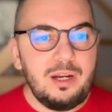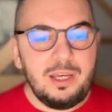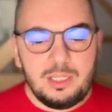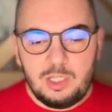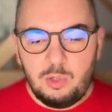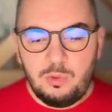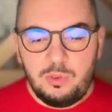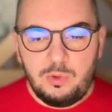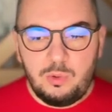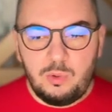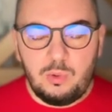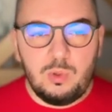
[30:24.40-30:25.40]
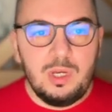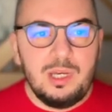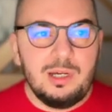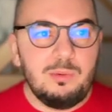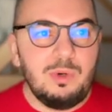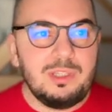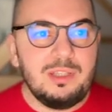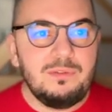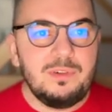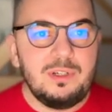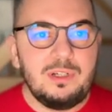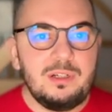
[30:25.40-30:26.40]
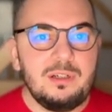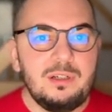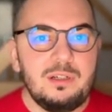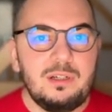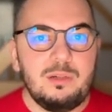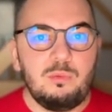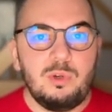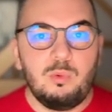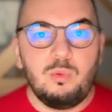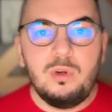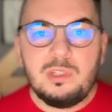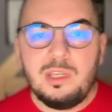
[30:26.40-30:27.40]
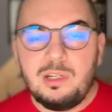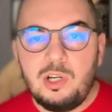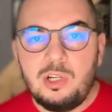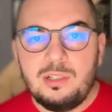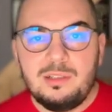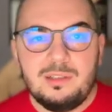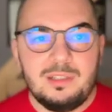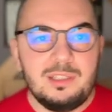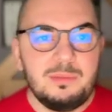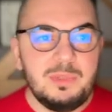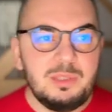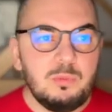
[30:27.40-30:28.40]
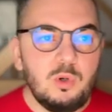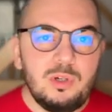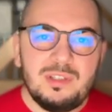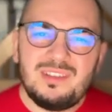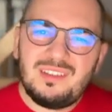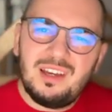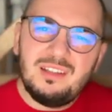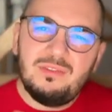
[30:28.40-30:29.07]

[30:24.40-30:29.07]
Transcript: I go through whatever we're working on a little bit more. It's kind of